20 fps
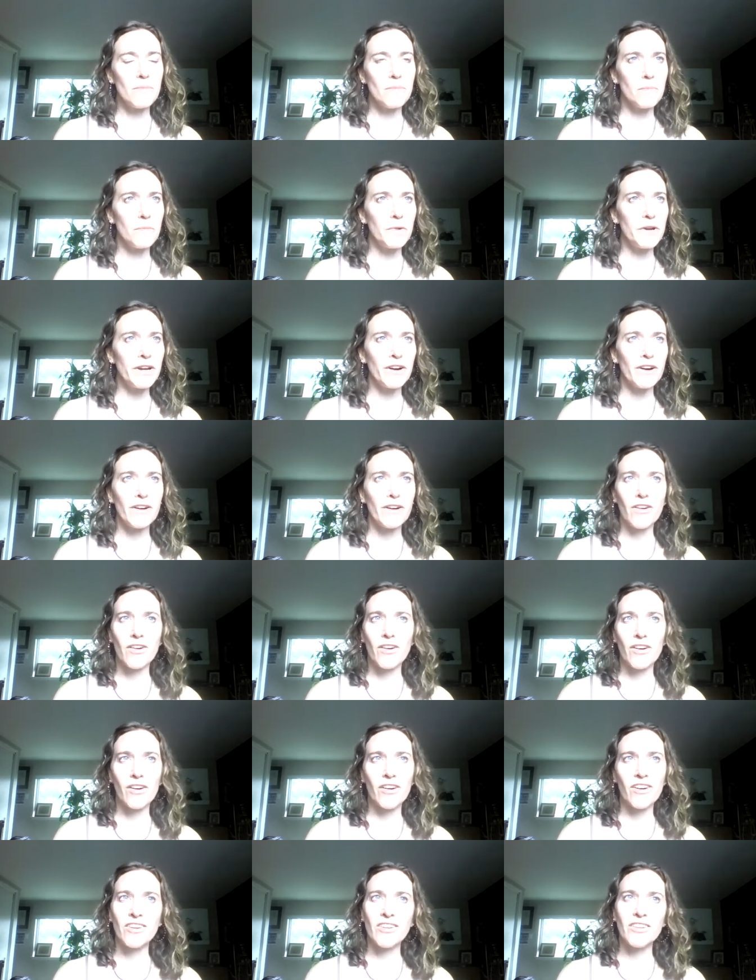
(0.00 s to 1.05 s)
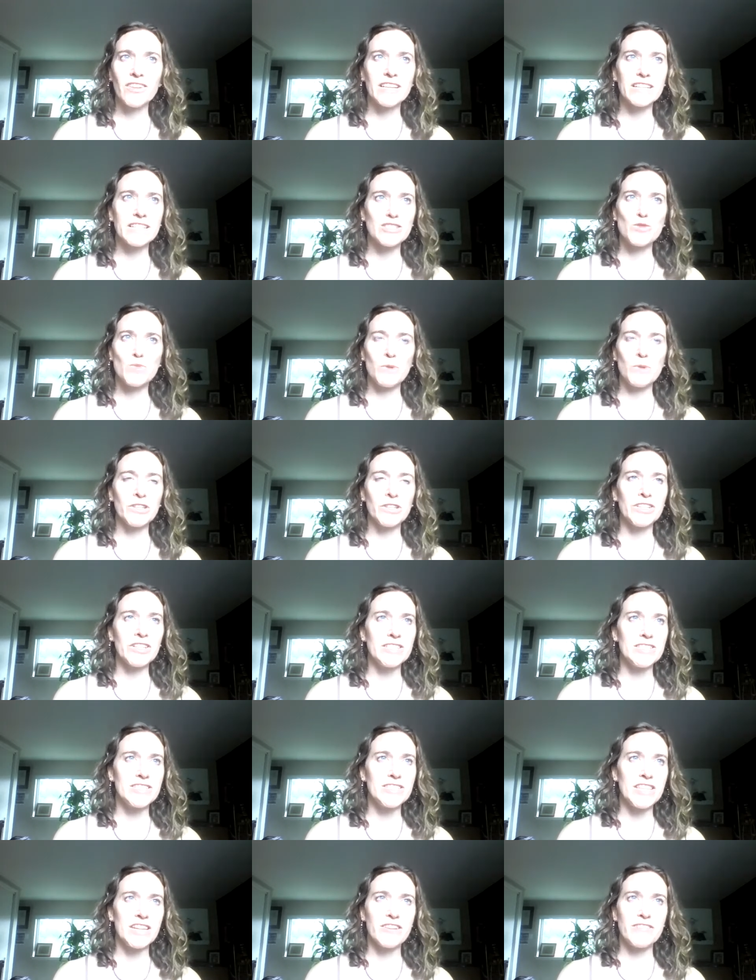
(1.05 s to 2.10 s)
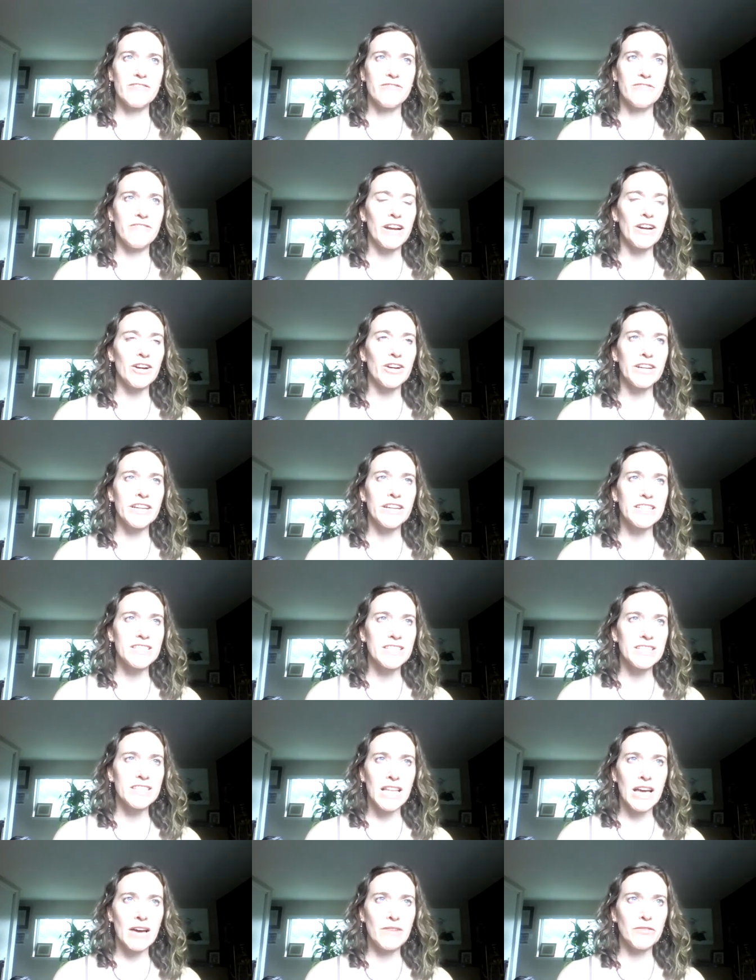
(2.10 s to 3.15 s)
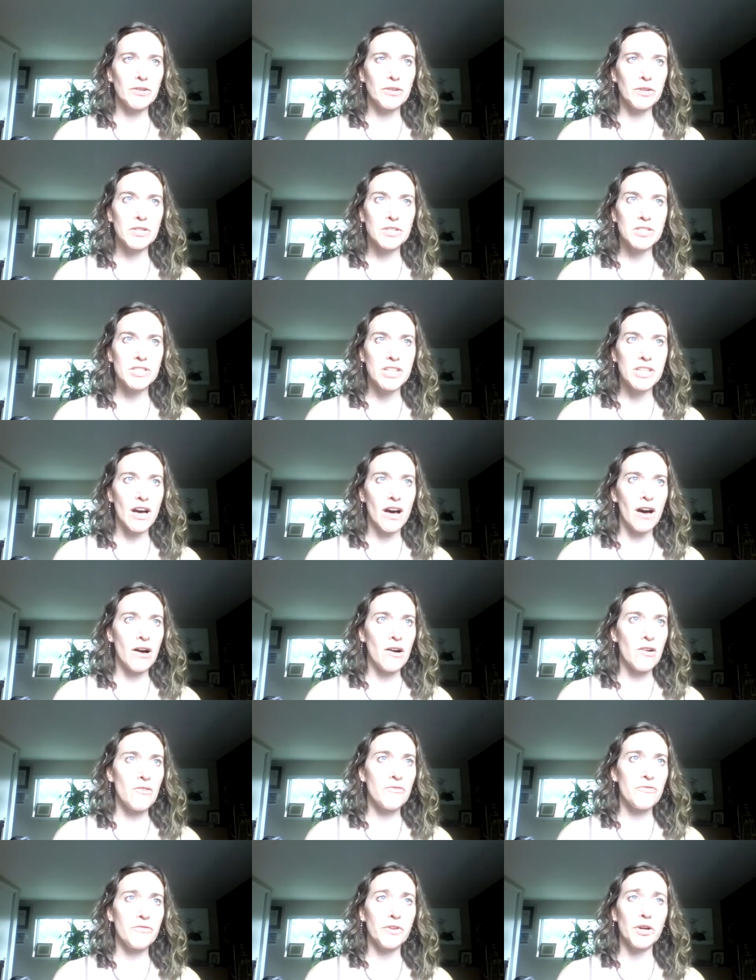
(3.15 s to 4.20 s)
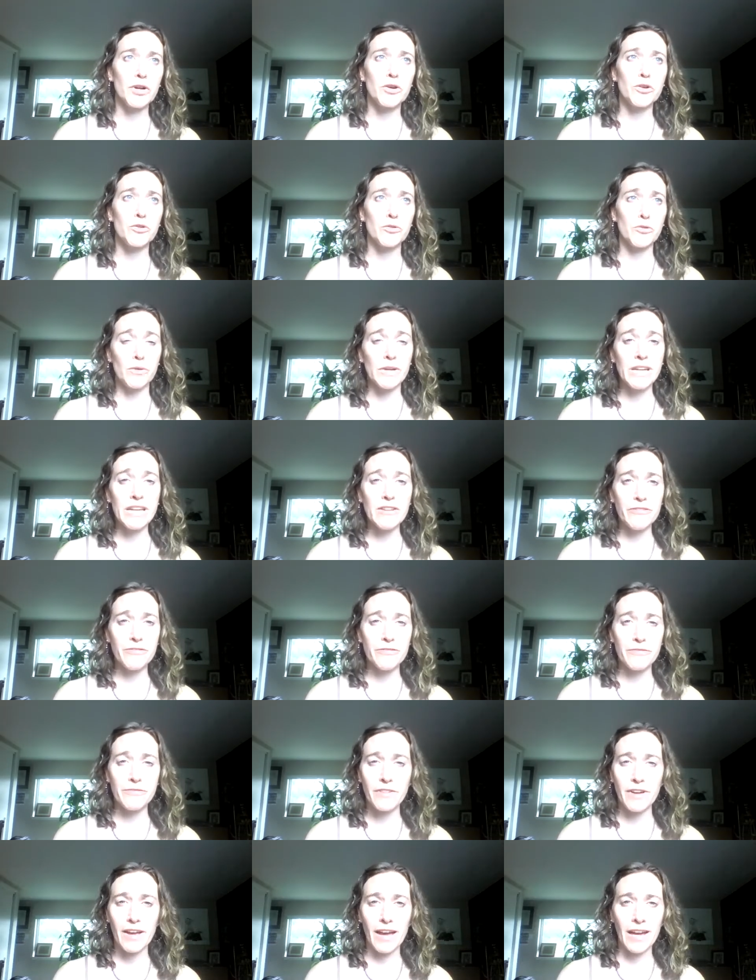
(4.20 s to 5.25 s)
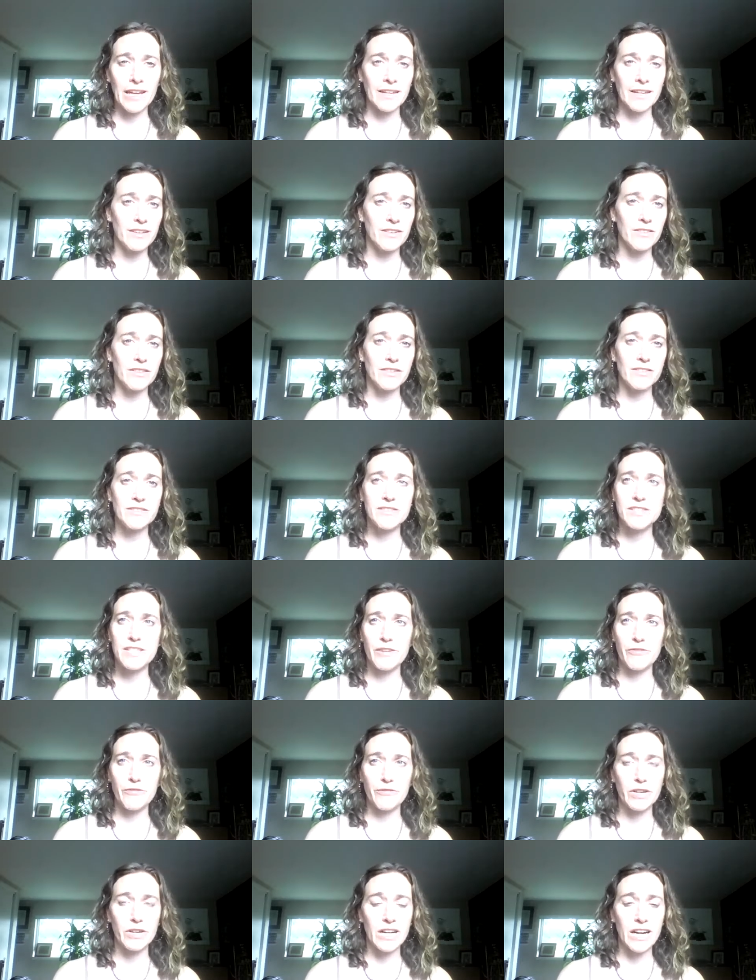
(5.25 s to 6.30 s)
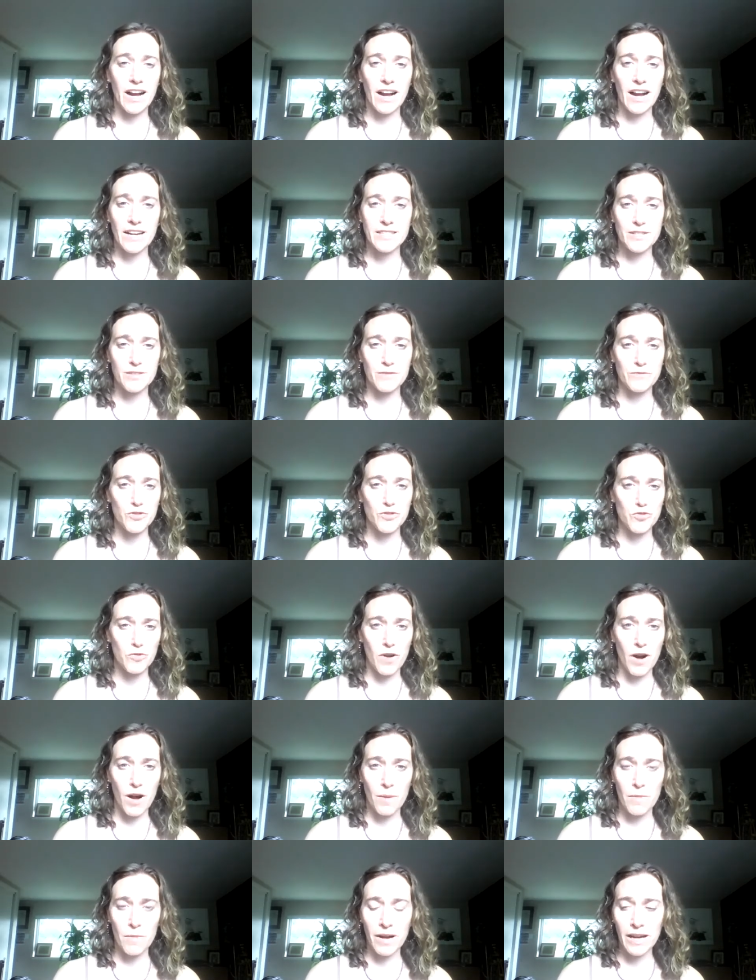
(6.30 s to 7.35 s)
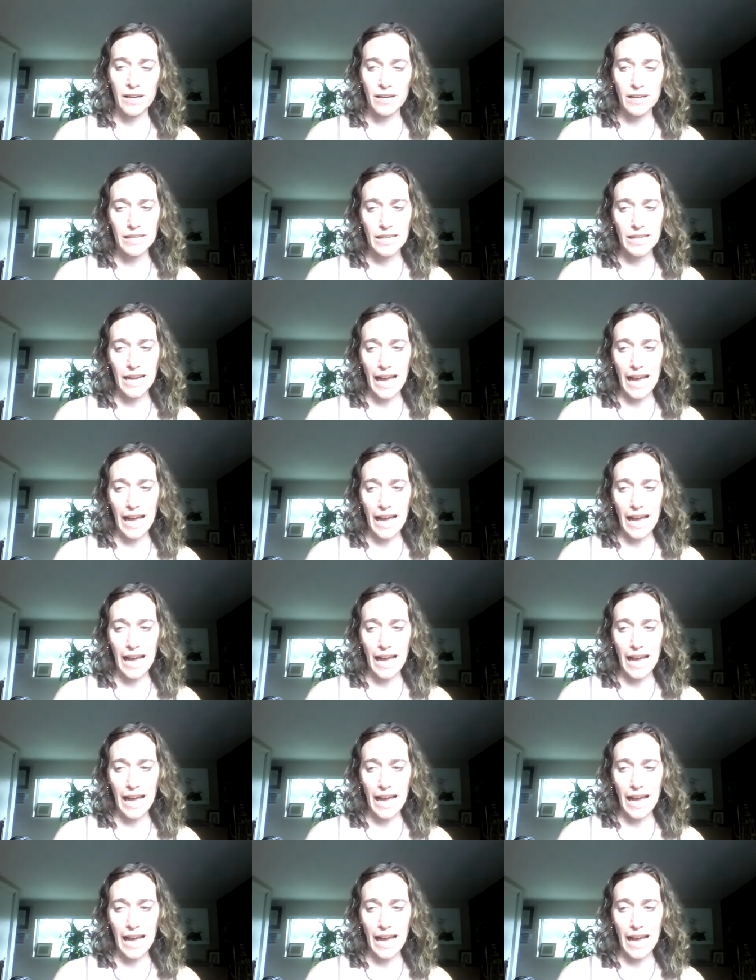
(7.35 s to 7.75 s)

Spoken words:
We are all experiencing various levels of grief and different kinds of trauma.